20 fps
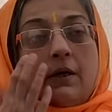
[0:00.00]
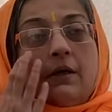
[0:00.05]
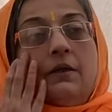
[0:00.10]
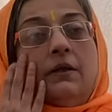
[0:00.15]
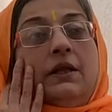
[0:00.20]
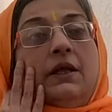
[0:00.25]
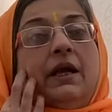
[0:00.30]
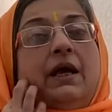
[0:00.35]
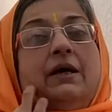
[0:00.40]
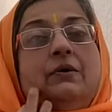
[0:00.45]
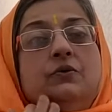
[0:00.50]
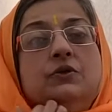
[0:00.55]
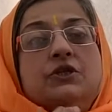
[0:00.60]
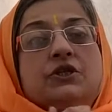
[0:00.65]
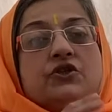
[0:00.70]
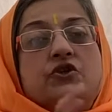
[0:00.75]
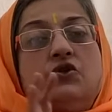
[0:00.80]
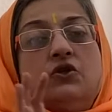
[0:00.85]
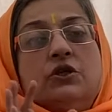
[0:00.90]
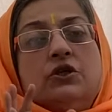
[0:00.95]
Then I was
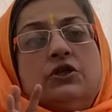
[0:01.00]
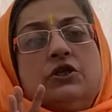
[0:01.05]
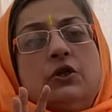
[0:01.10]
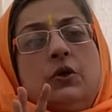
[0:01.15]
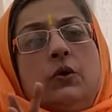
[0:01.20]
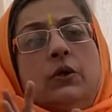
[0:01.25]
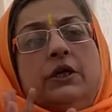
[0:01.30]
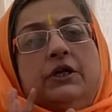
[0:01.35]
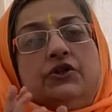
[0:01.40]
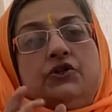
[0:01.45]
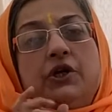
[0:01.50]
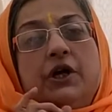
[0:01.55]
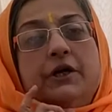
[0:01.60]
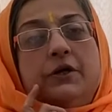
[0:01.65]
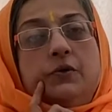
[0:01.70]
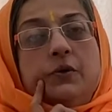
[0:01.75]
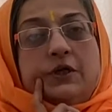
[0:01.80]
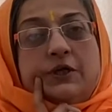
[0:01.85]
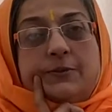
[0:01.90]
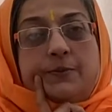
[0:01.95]
slowly trying
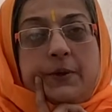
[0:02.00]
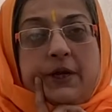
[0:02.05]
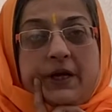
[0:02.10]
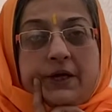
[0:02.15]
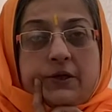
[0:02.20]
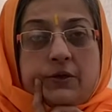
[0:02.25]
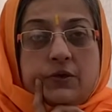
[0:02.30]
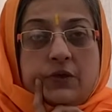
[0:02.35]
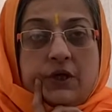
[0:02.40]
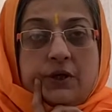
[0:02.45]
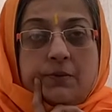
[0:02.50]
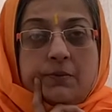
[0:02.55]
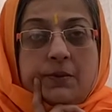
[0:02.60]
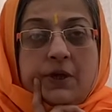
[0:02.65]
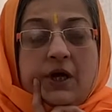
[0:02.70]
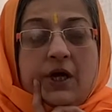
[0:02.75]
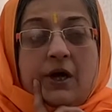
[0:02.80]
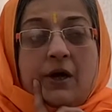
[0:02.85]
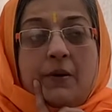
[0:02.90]
to explain to him,